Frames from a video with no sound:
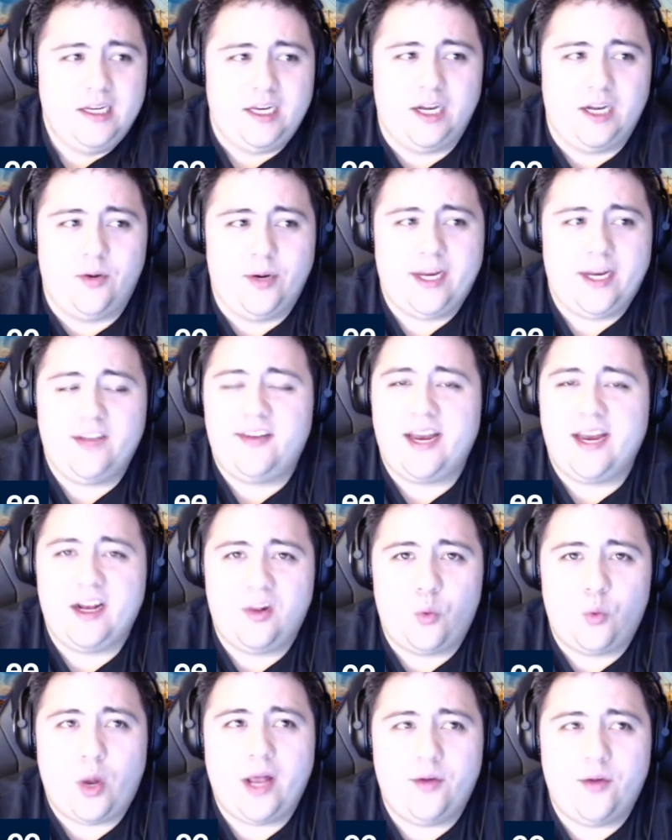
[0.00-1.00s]
you know, it can
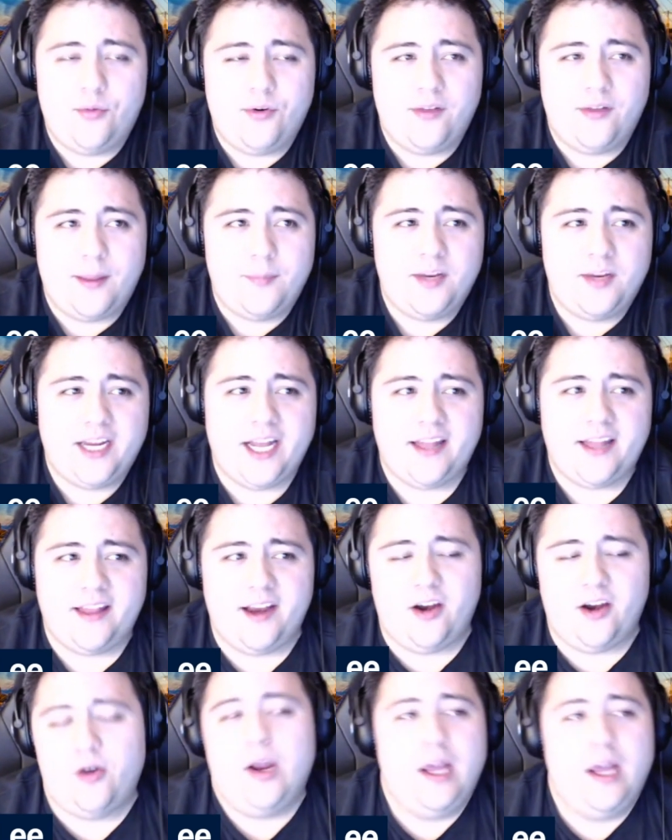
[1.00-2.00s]
take a while for them to get
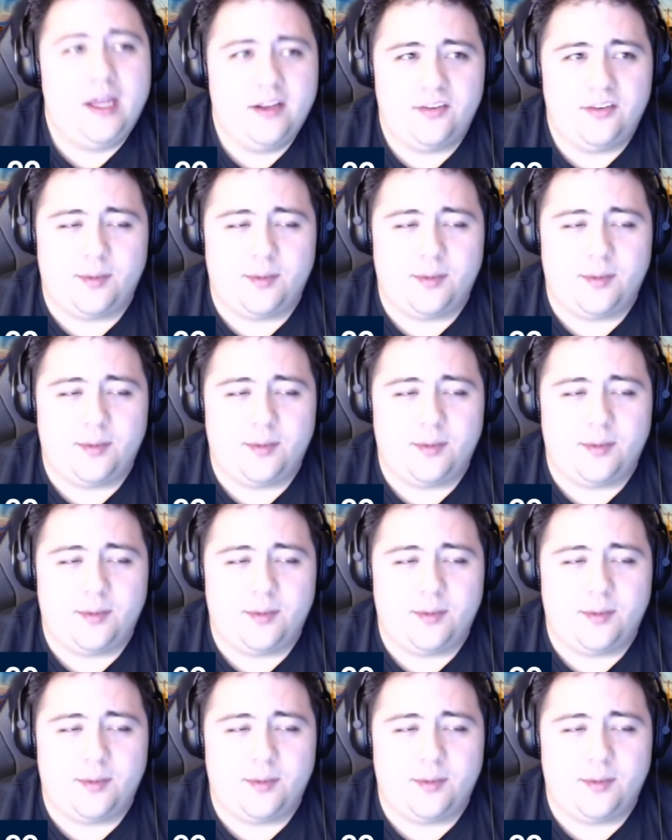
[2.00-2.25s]
there.